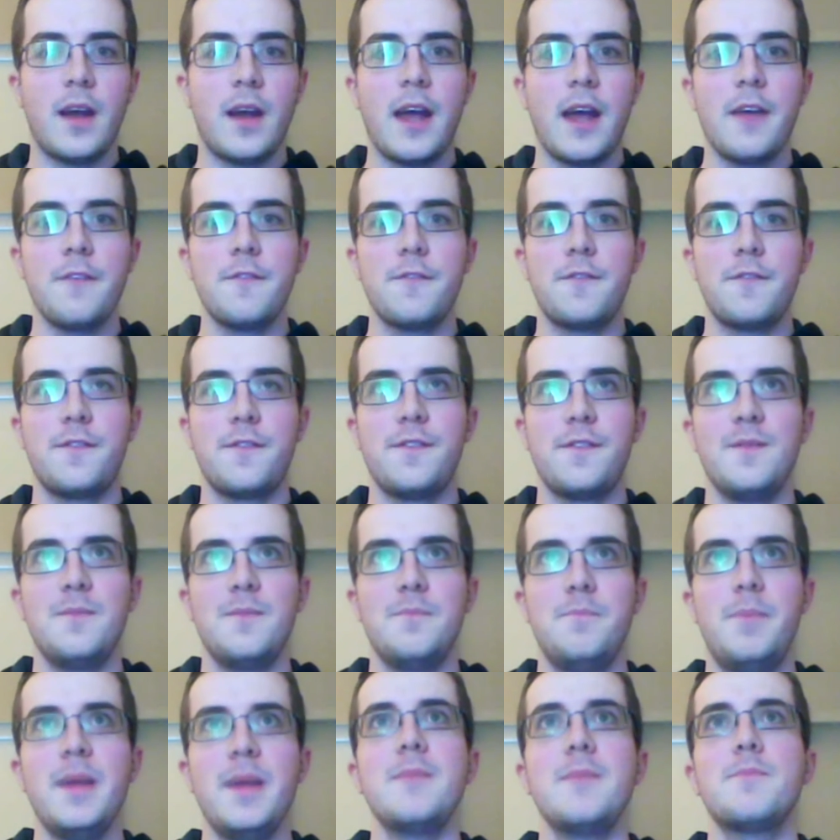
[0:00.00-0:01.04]
I've
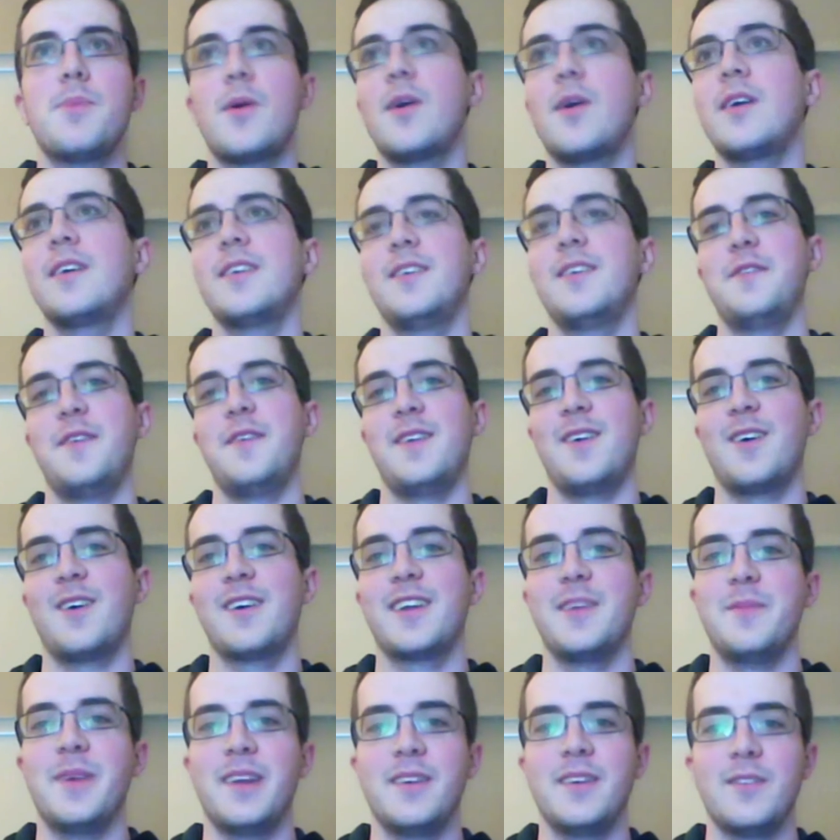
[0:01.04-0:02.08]
been part of an
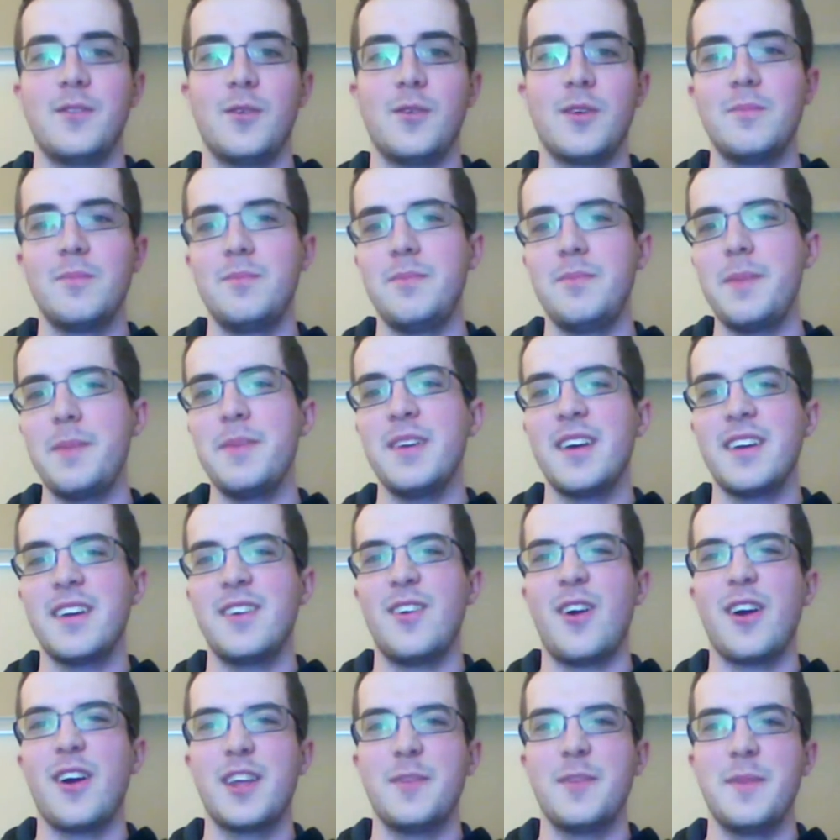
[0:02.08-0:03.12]
argument, or maybe not
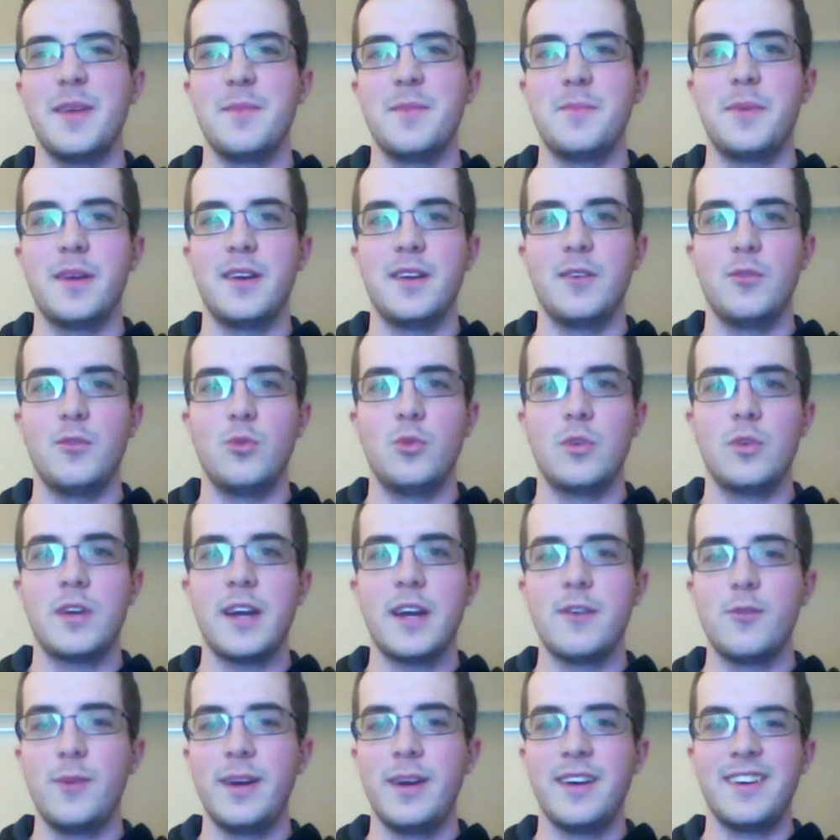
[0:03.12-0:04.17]
an argument, but a
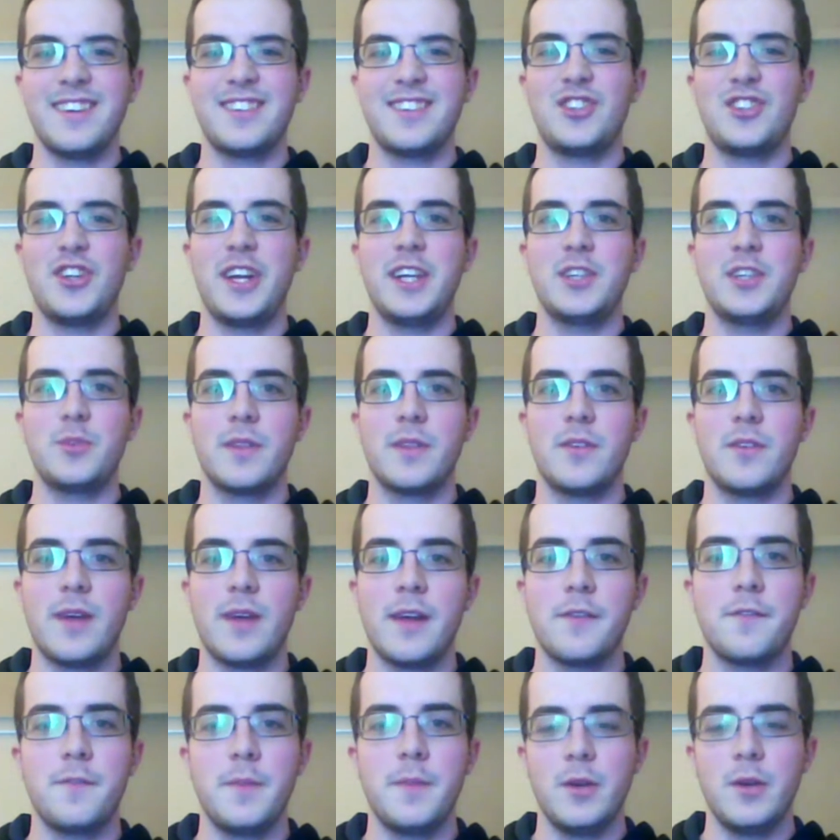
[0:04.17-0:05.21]
kind of weird exchange with the
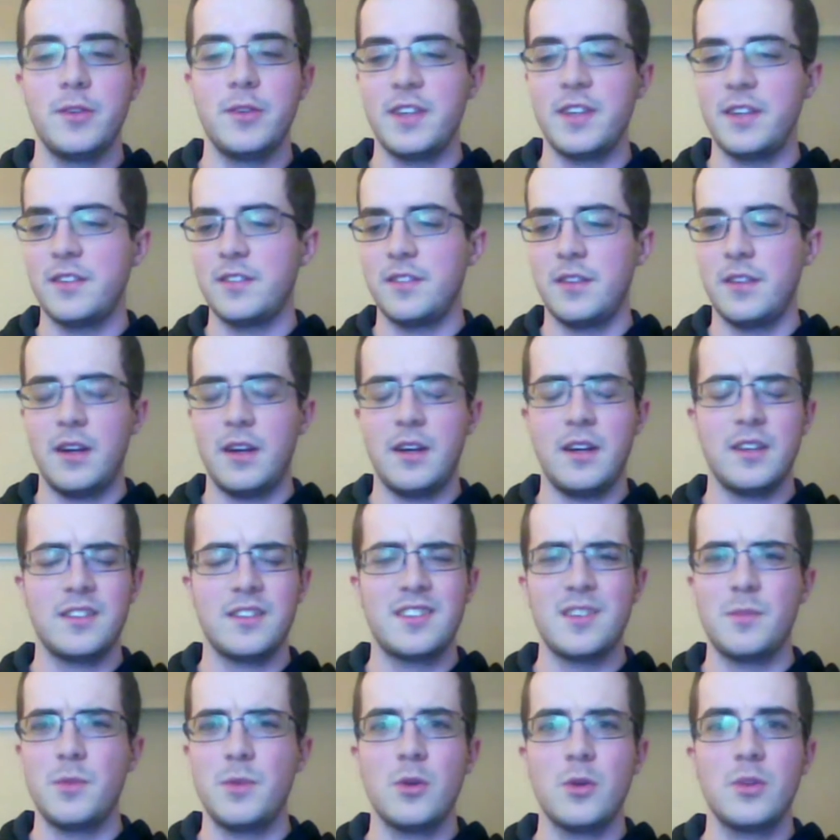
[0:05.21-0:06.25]
ref. It was at
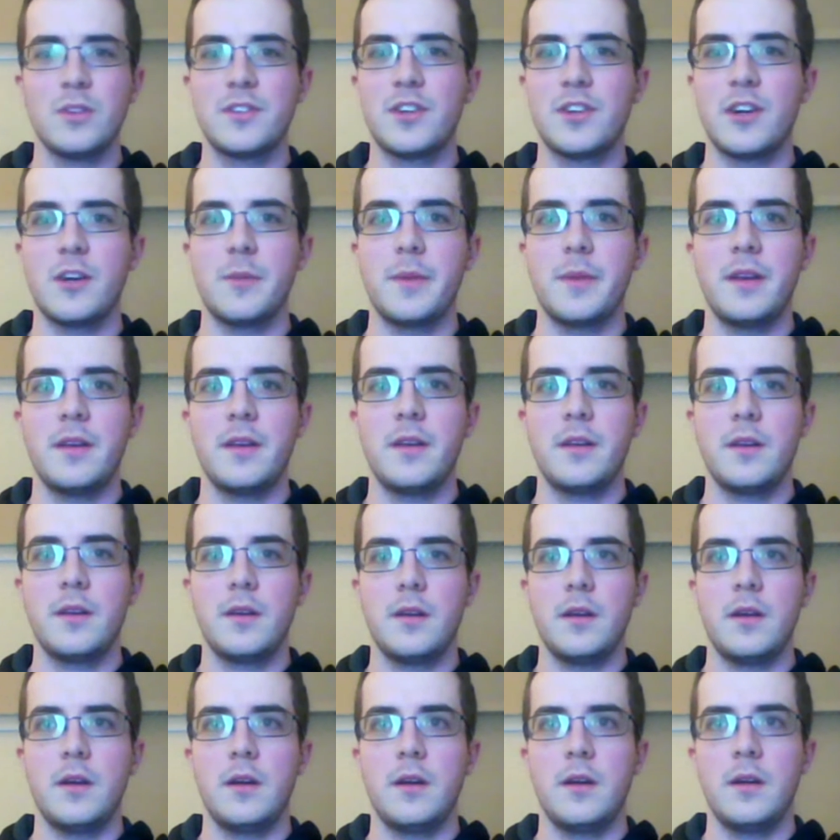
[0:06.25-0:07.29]
some local tournament
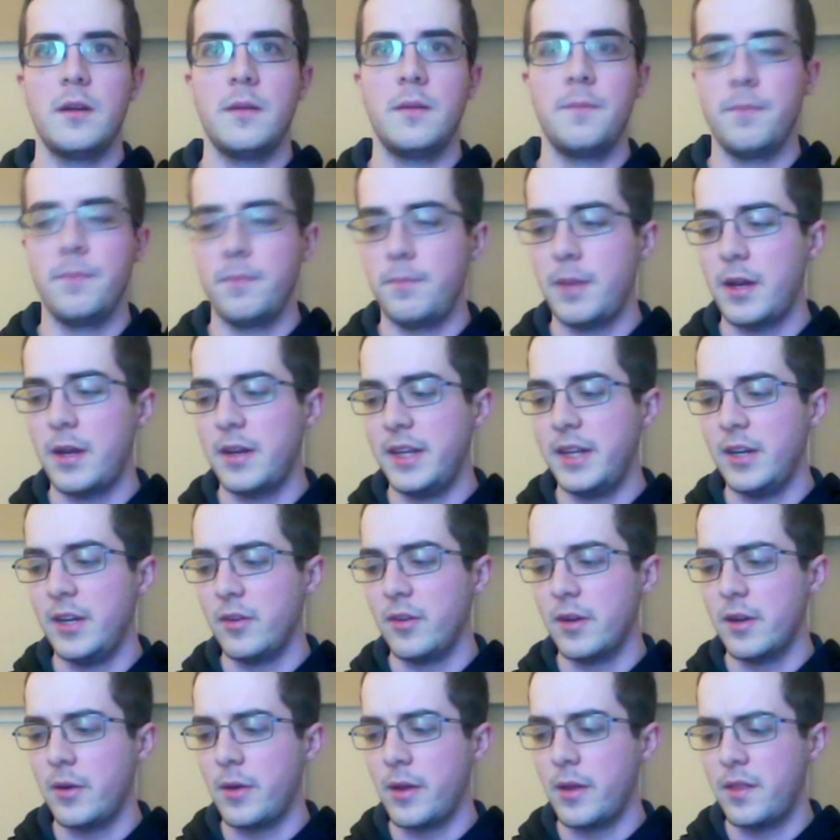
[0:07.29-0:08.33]
about a
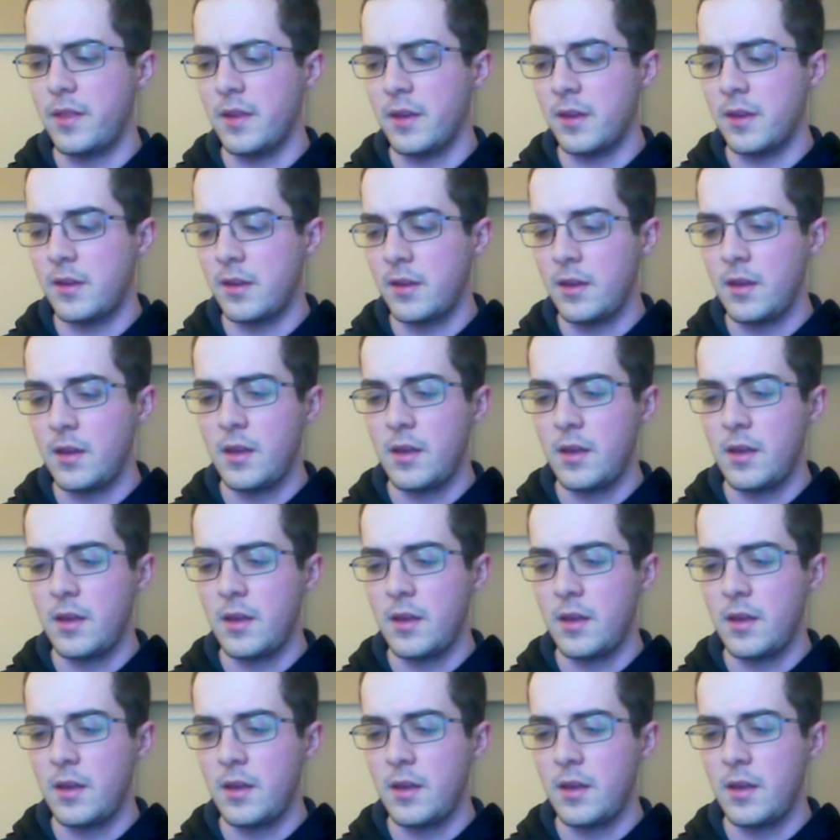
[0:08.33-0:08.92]
year ago, I think.